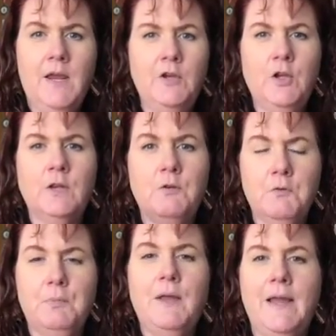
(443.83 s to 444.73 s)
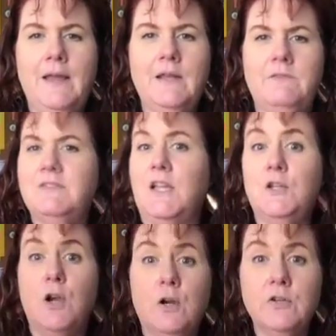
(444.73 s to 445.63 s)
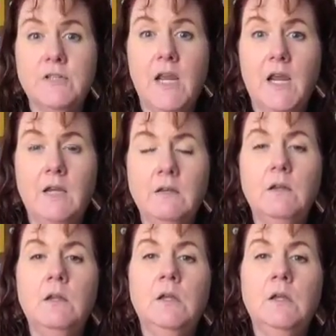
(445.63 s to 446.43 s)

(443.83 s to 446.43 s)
and you can reapply it if it's like a darker stain